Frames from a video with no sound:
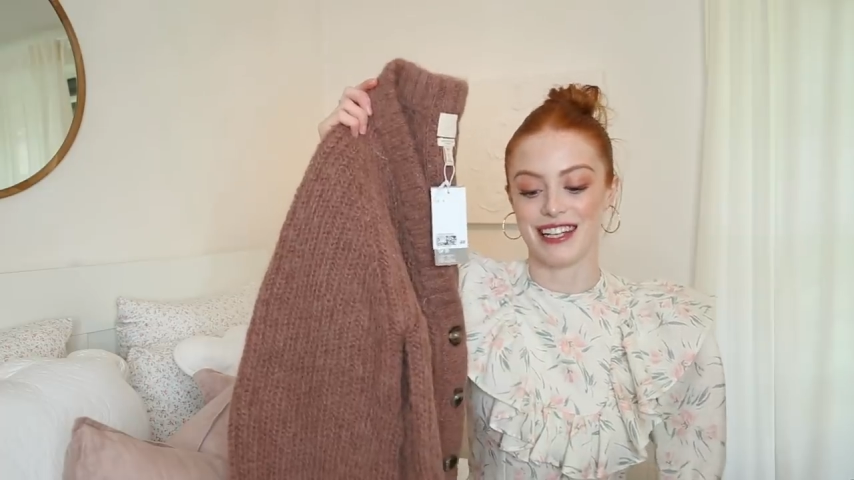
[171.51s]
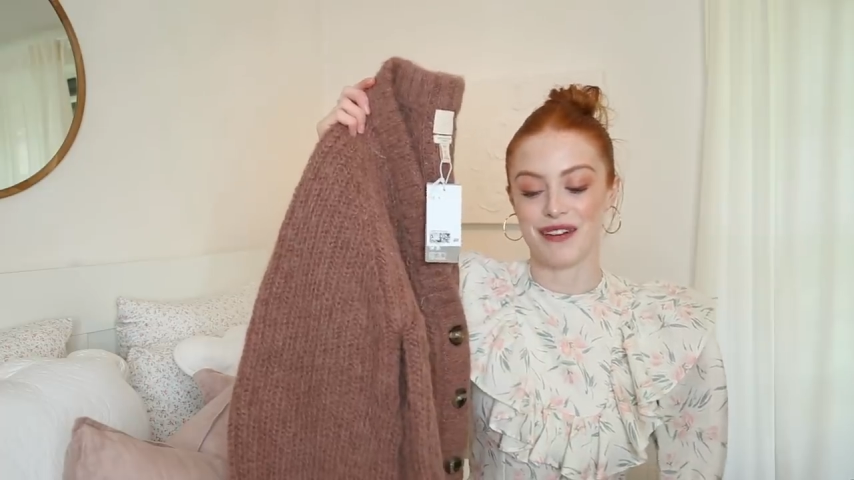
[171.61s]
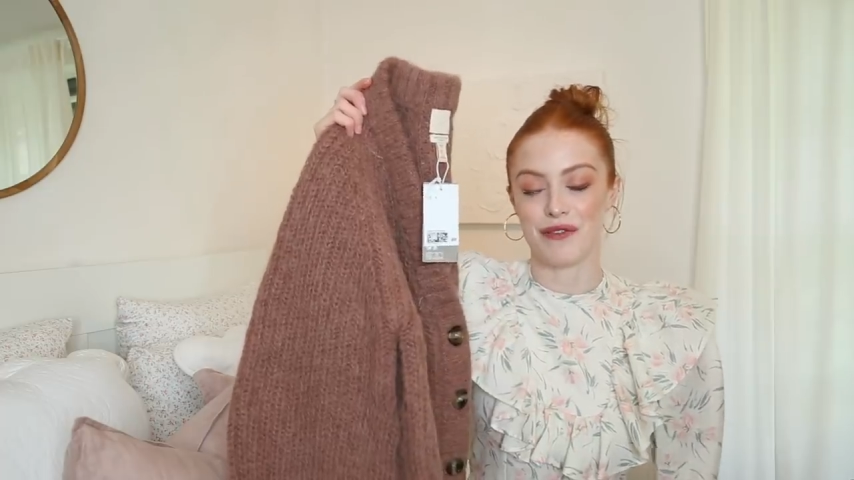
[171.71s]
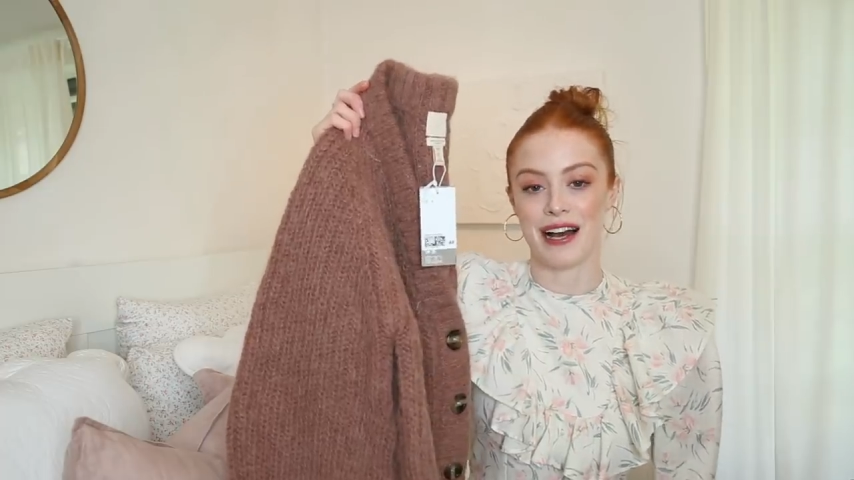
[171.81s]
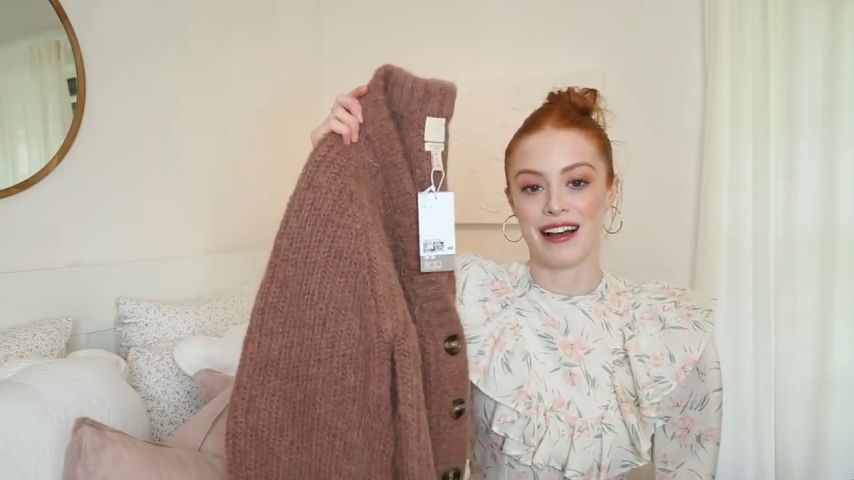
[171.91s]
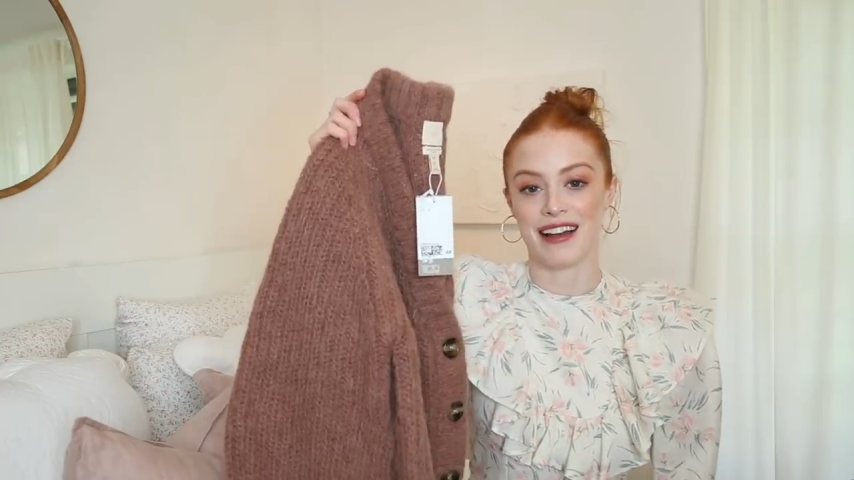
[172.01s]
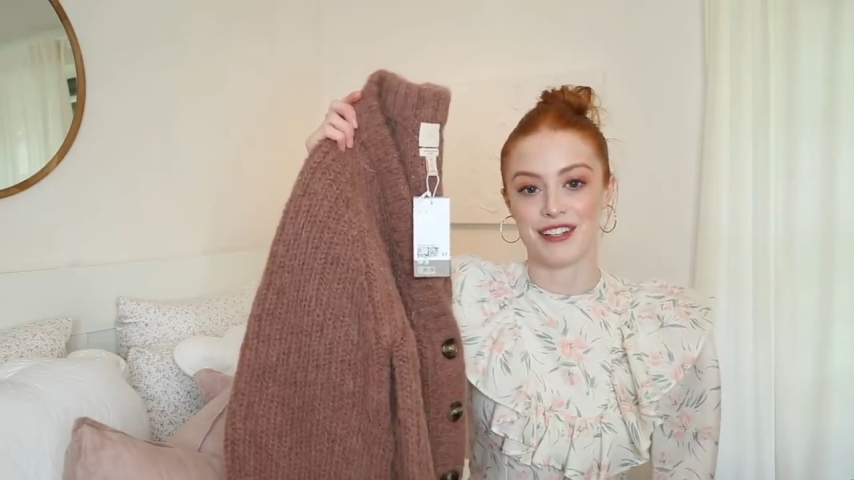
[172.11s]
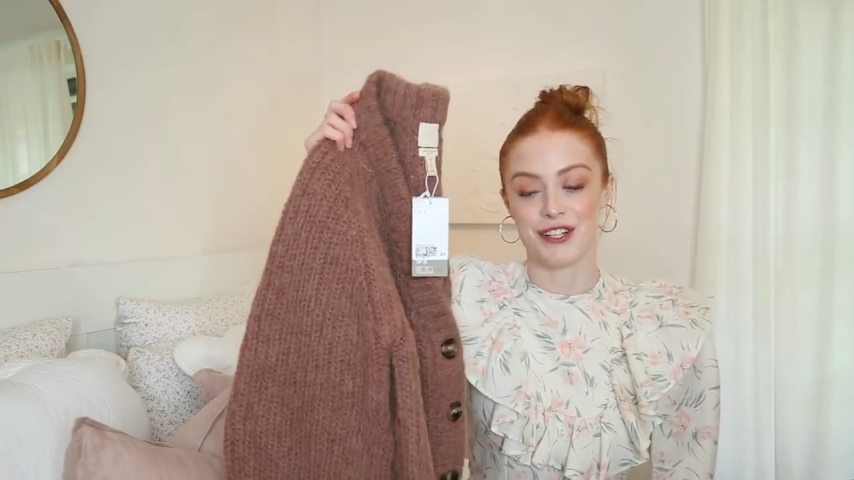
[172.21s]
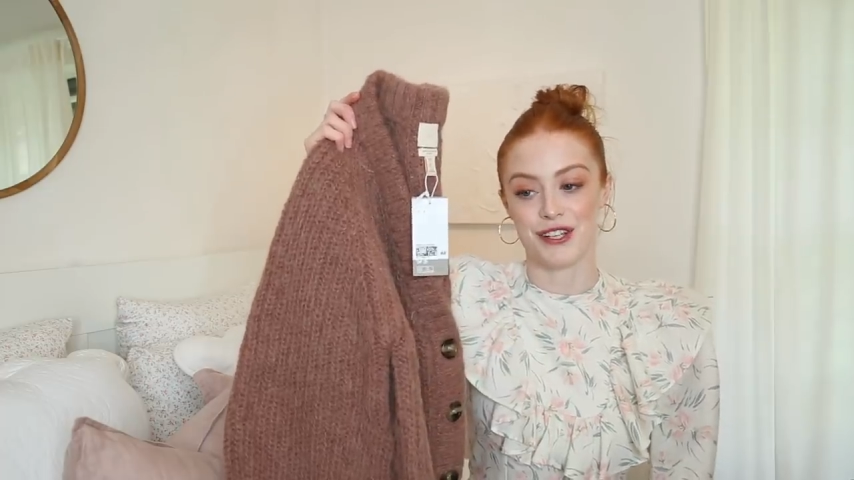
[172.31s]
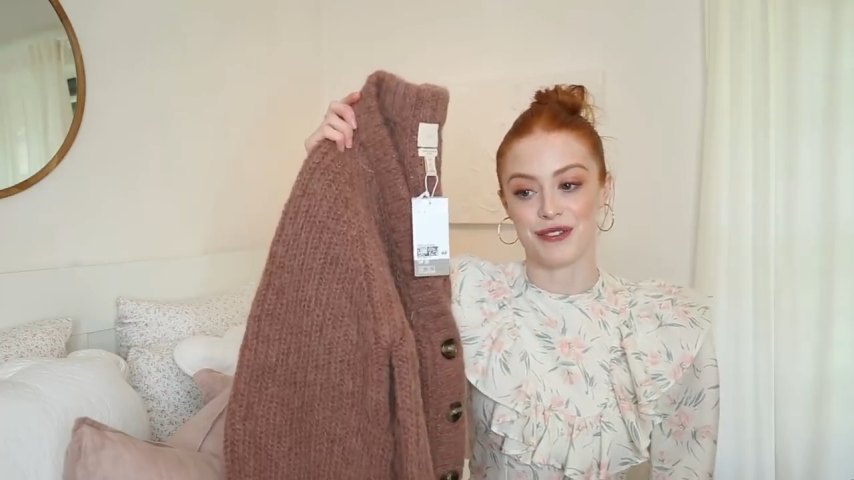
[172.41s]
knitwear
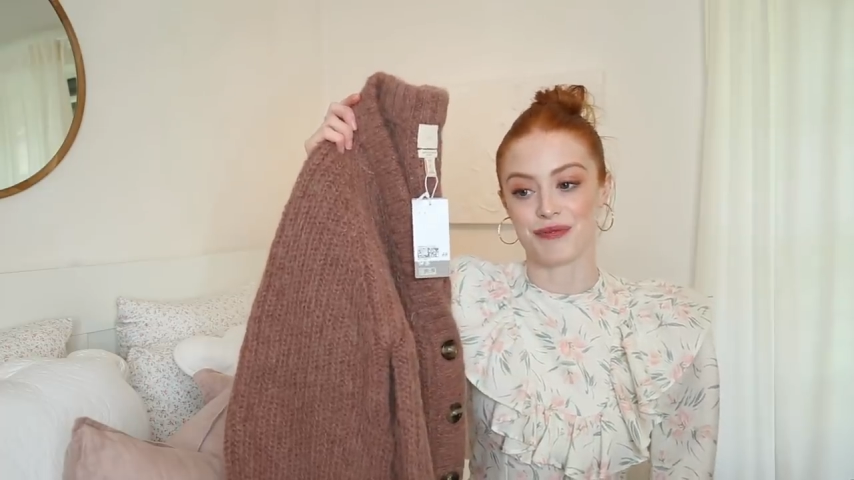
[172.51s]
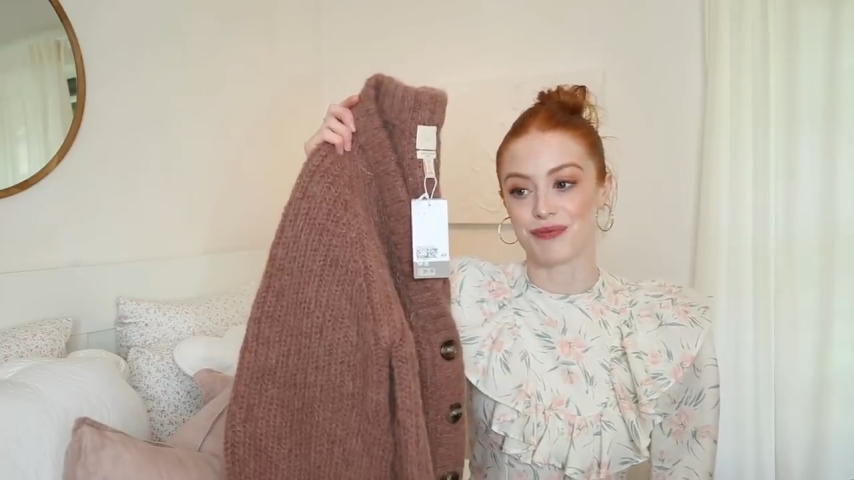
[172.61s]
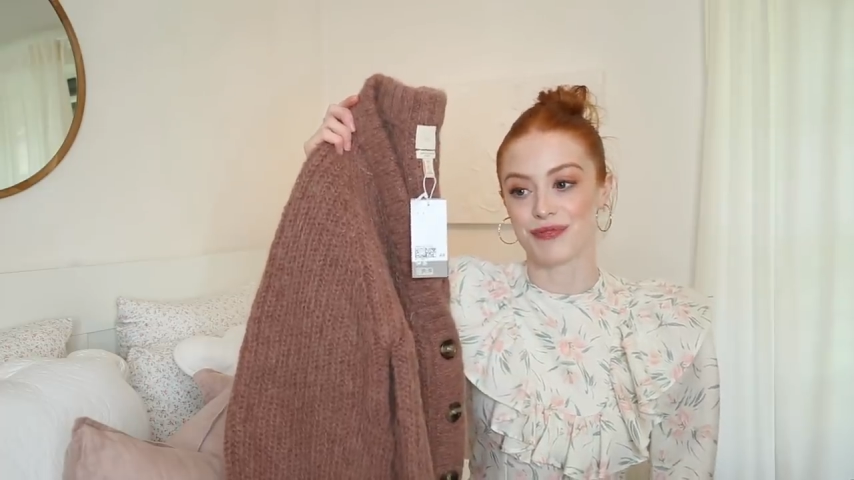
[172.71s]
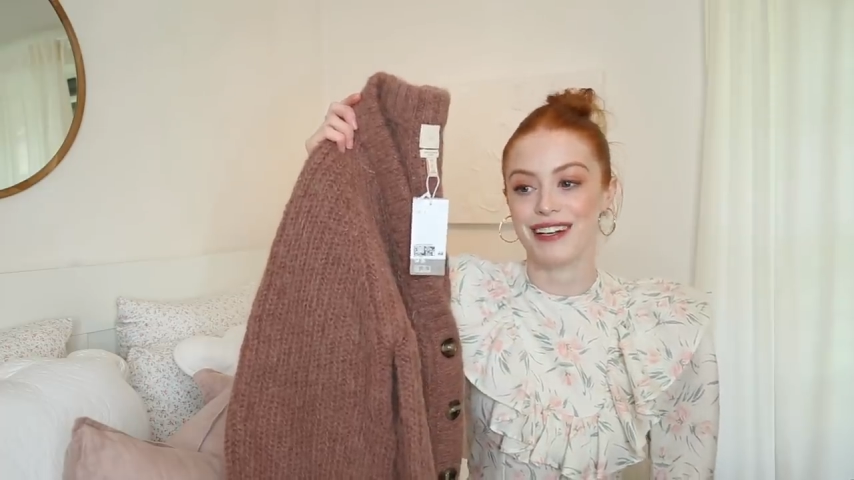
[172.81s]
and shoe.